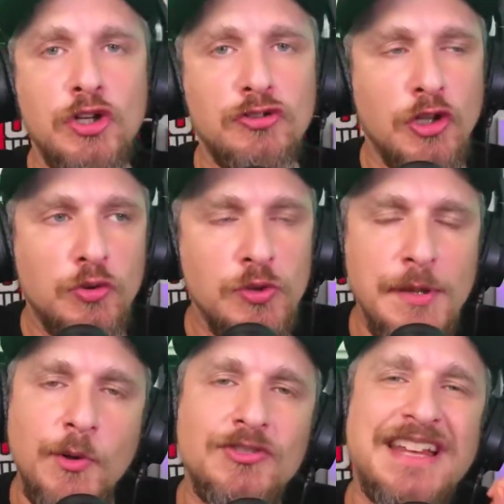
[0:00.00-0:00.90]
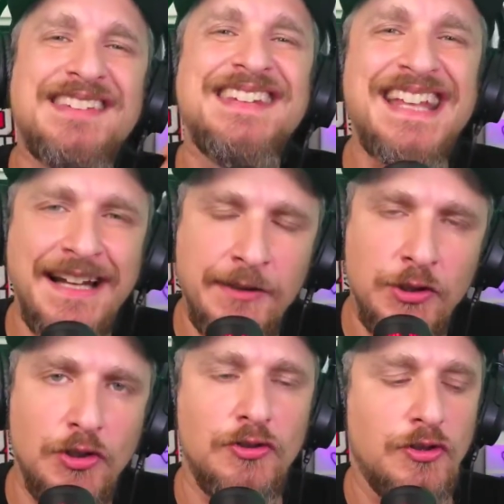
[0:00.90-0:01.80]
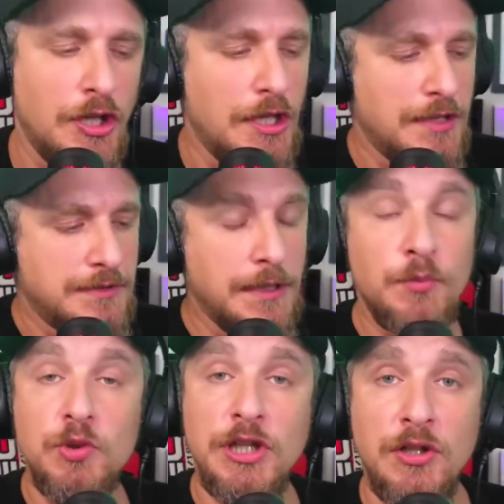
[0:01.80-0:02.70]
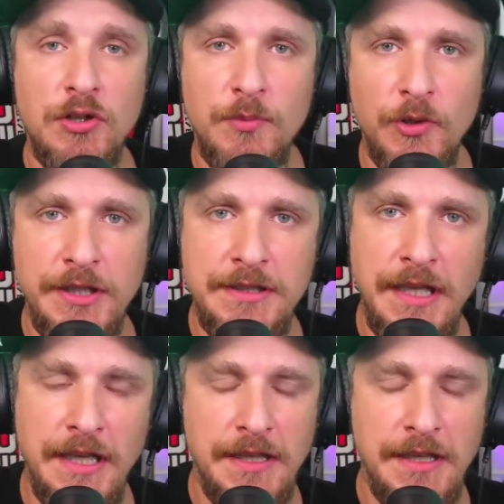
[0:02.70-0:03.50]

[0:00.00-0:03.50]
the latest successes of the doll as of T, both